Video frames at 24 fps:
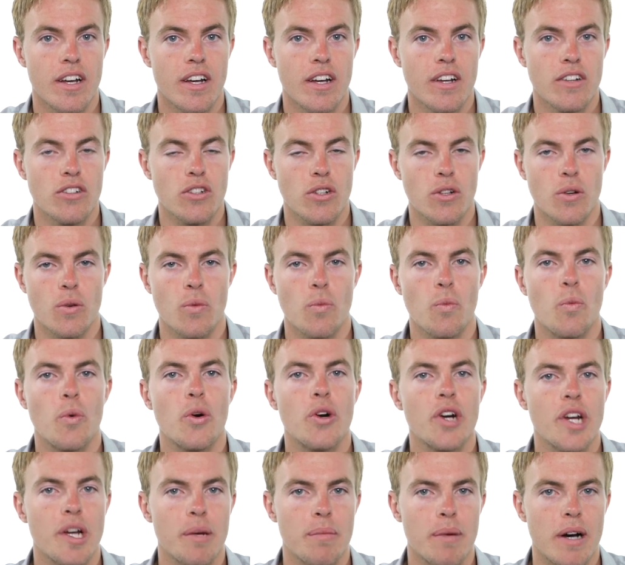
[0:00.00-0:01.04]
So don't
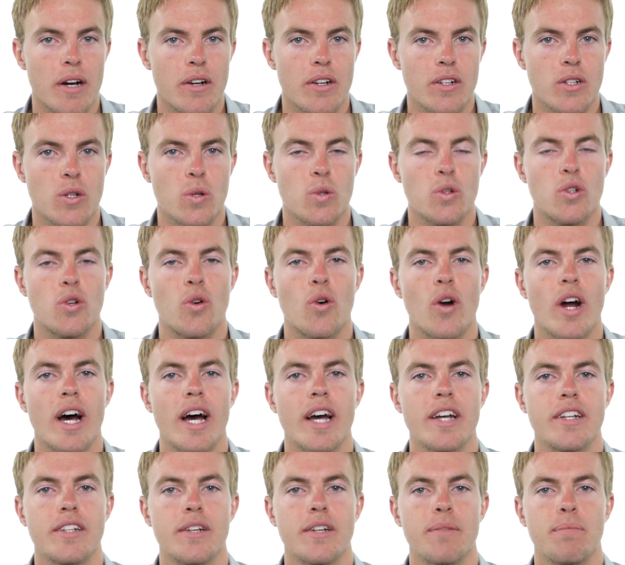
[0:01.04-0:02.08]
worry about it. Don't
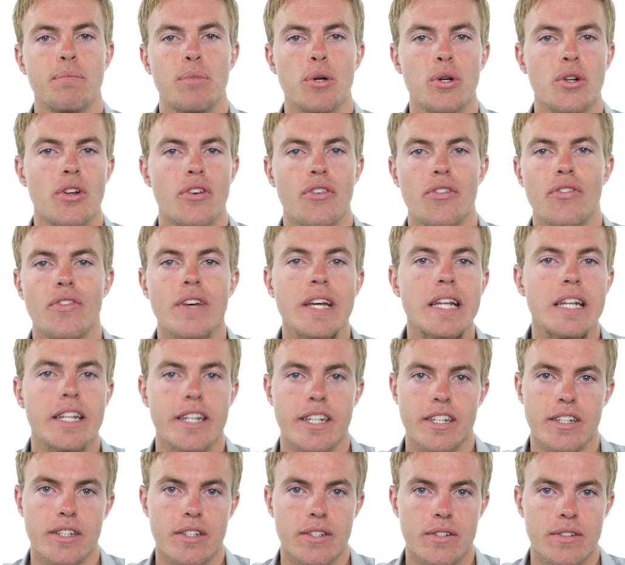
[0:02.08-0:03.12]
try to put a feeling
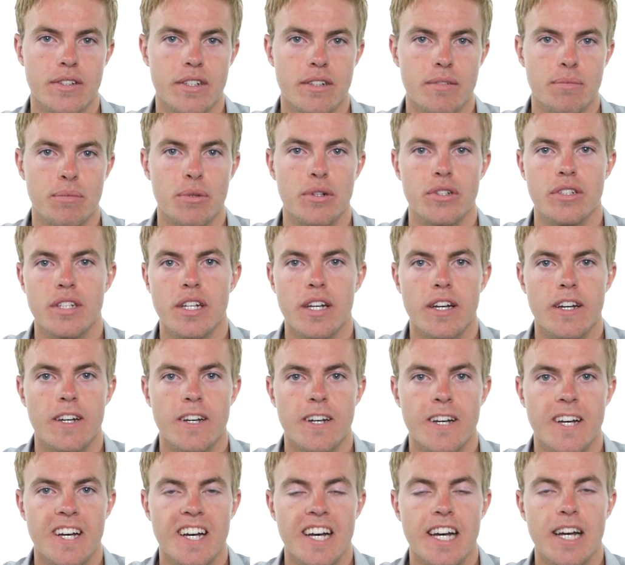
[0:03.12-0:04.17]
to it per se.
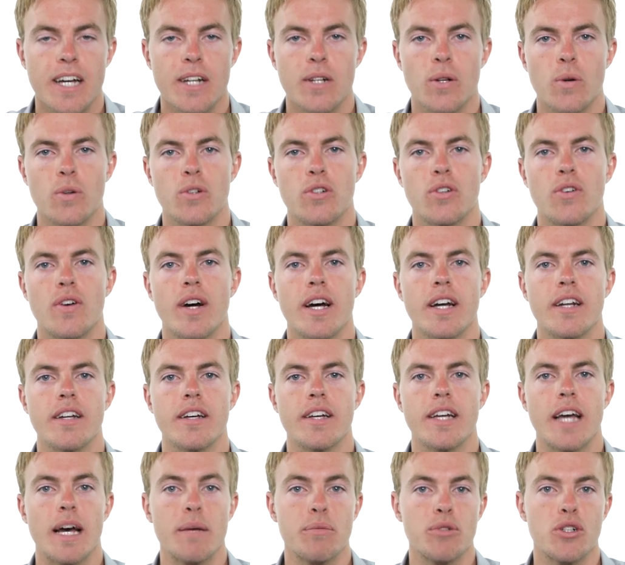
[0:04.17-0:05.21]
Don't try to
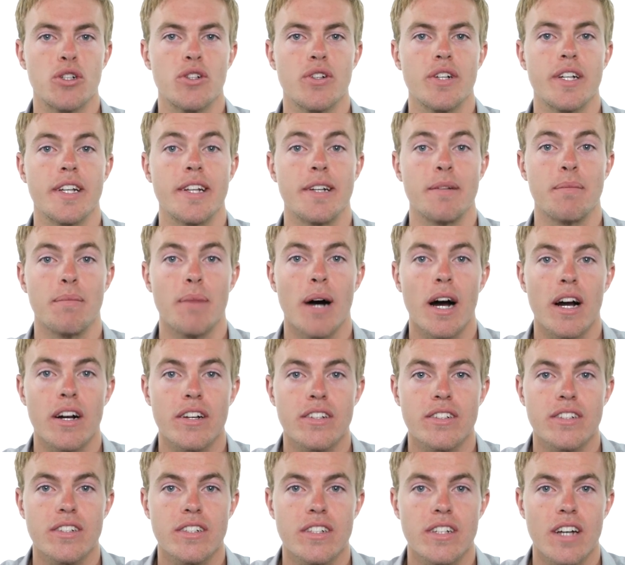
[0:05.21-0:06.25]
capture it in a
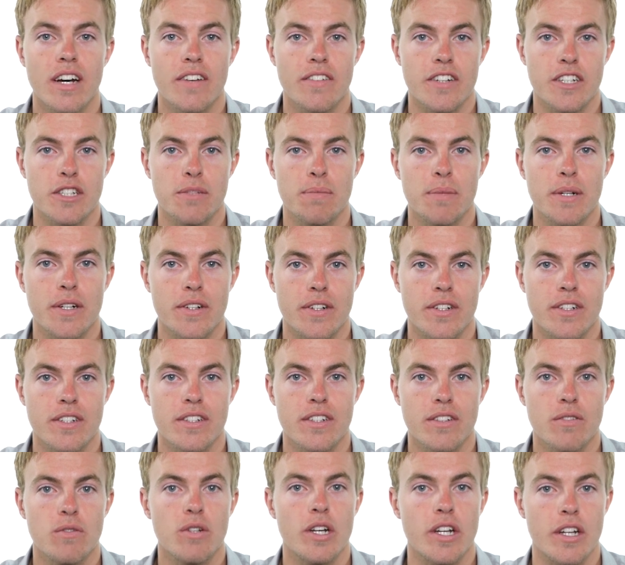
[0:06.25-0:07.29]
box of experience,
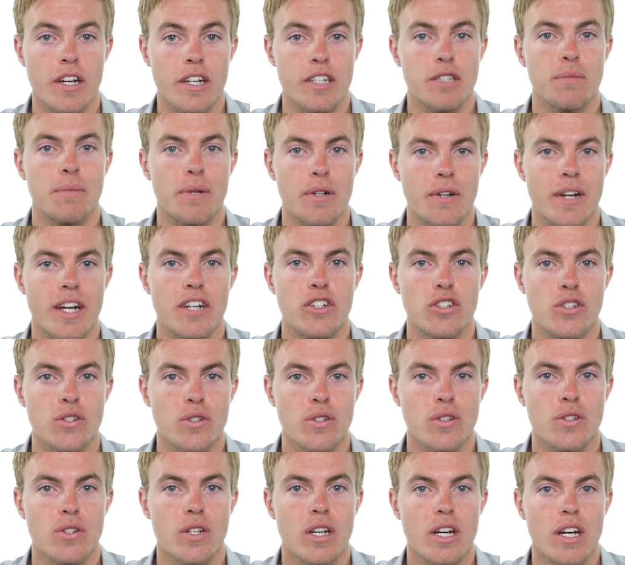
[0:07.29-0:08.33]

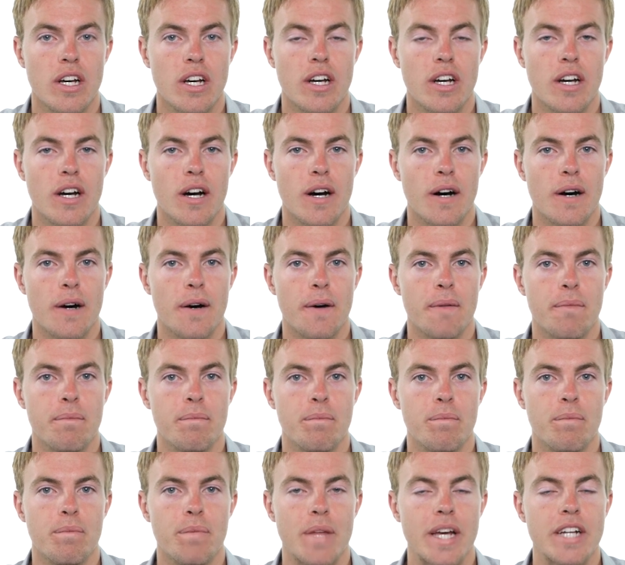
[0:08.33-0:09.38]
experiential um,
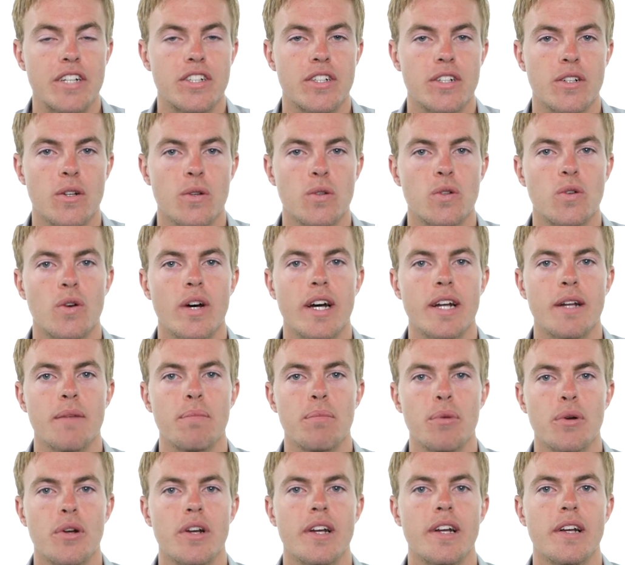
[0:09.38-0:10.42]
nature. Don't try to
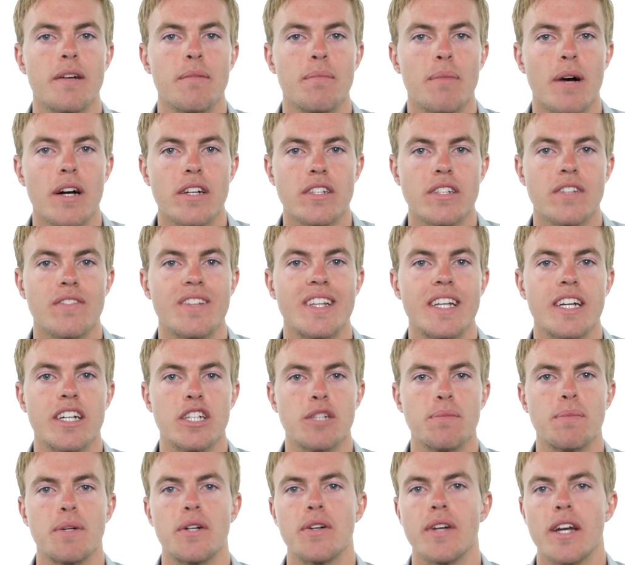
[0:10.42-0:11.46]
put it in a box of the
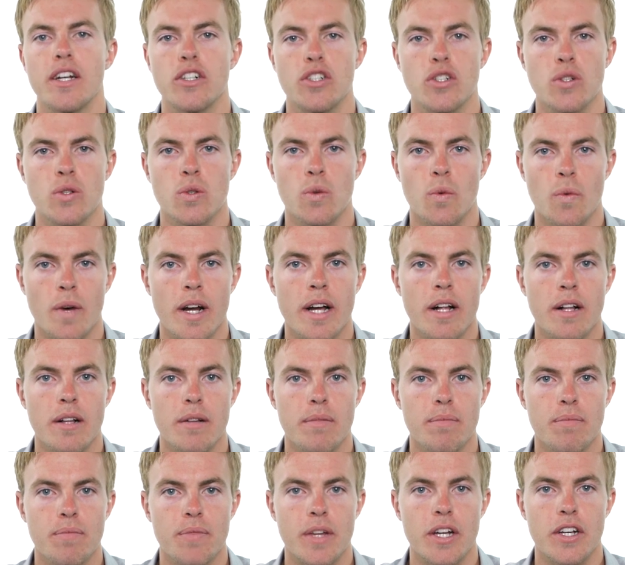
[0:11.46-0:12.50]
experiential realm
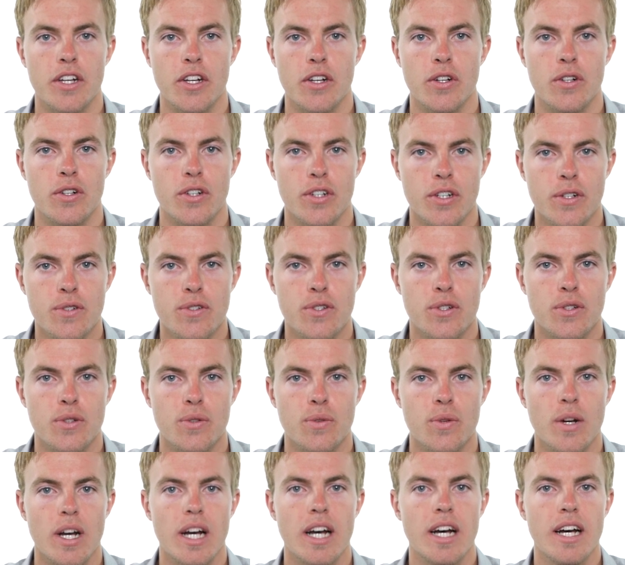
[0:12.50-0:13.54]
that you're used to.
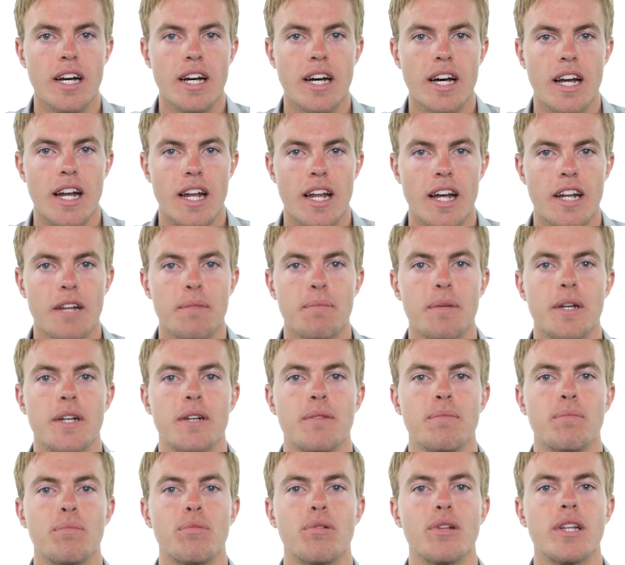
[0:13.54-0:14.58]
Let it be
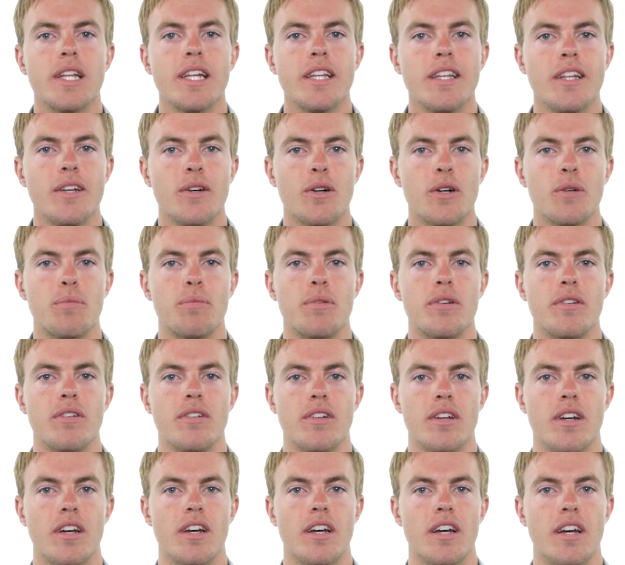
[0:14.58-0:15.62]
completely open
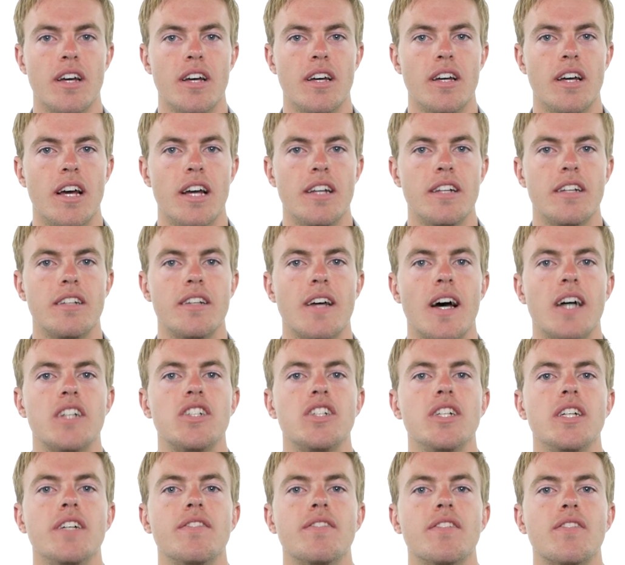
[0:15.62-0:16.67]
and detach
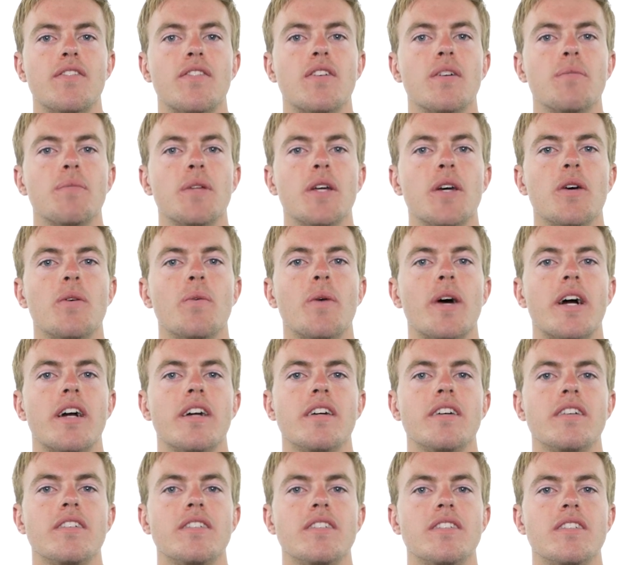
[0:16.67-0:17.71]
even from the
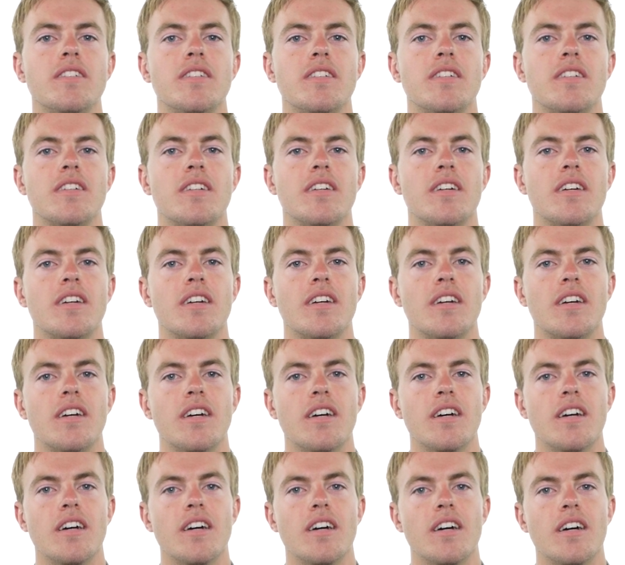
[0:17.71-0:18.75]
awareness
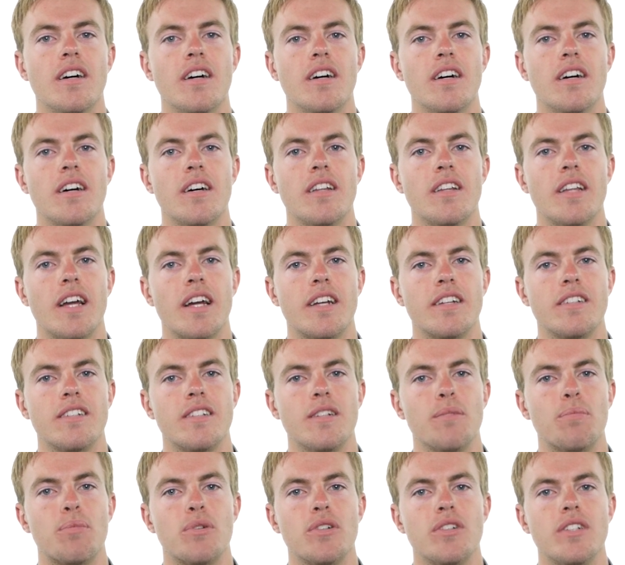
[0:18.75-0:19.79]
that is the
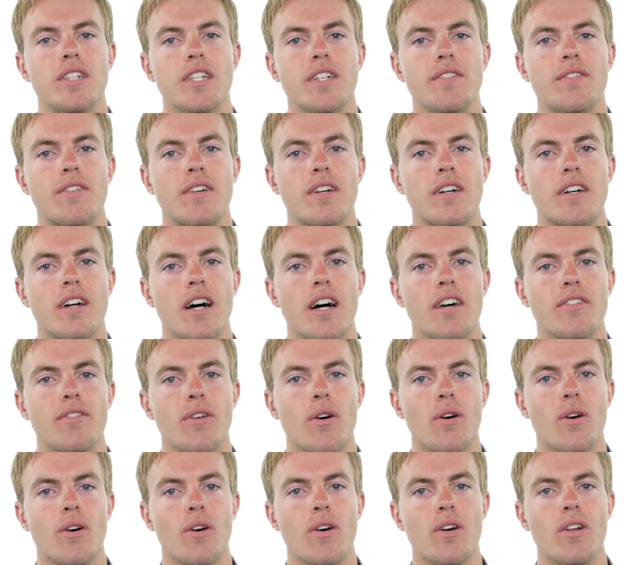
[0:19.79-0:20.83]
perceiver of
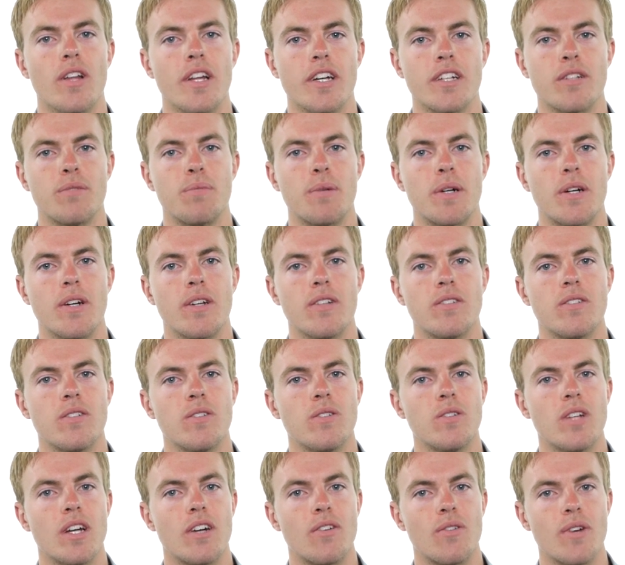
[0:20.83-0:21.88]
all experiences,
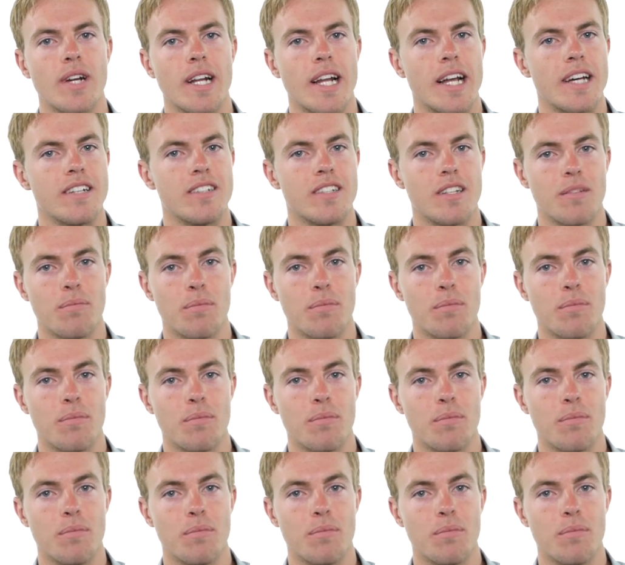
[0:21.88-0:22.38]
and realize that